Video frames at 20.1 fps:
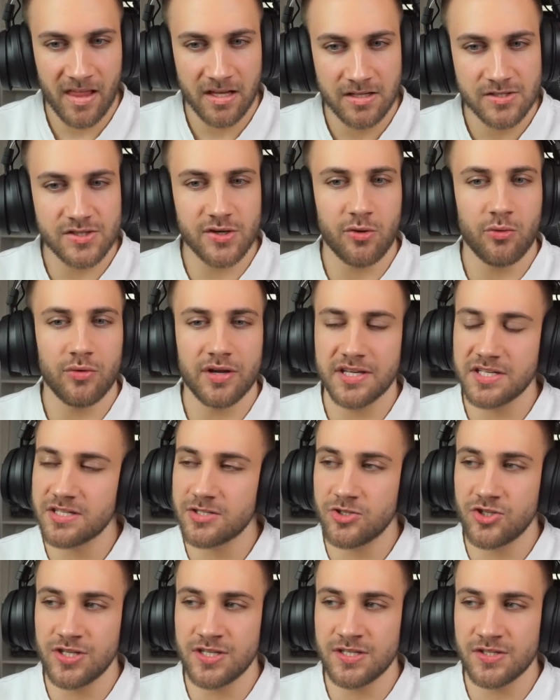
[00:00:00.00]
So is
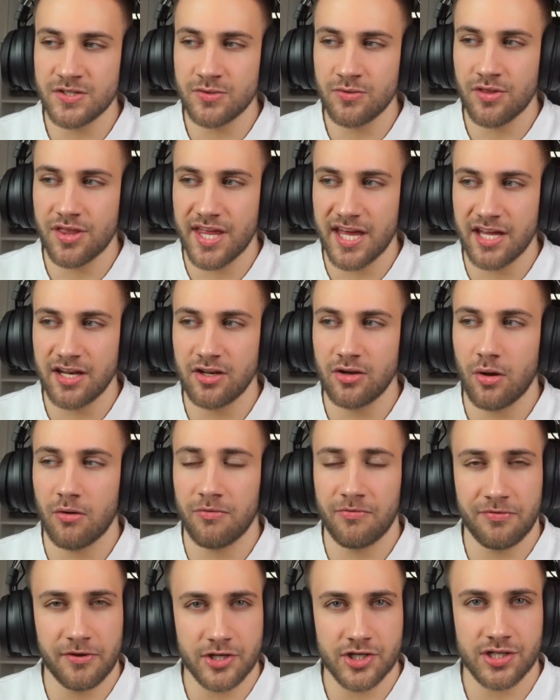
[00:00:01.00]
Jisoo then
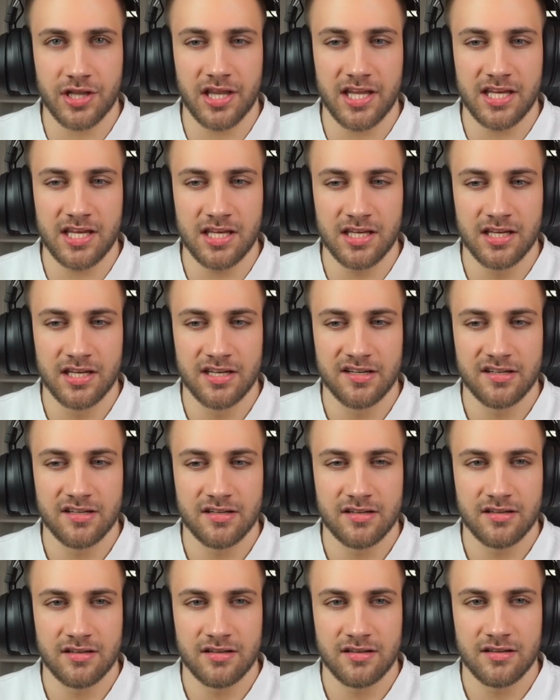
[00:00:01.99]
officially
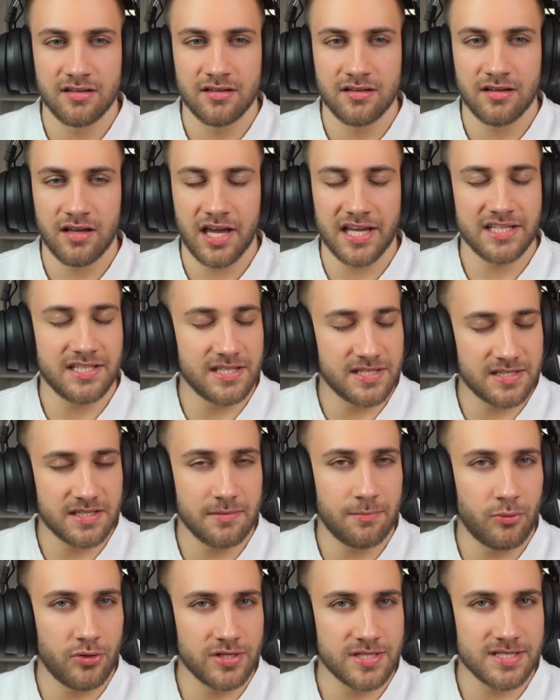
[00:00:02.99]
a Disney
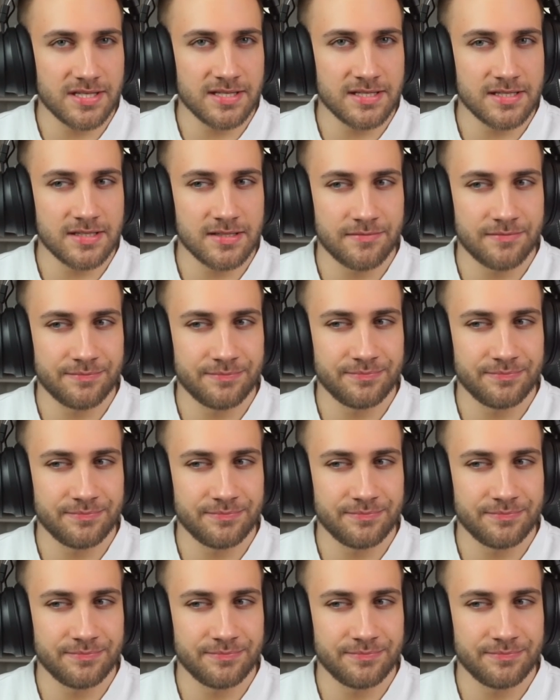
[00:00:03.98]
princess?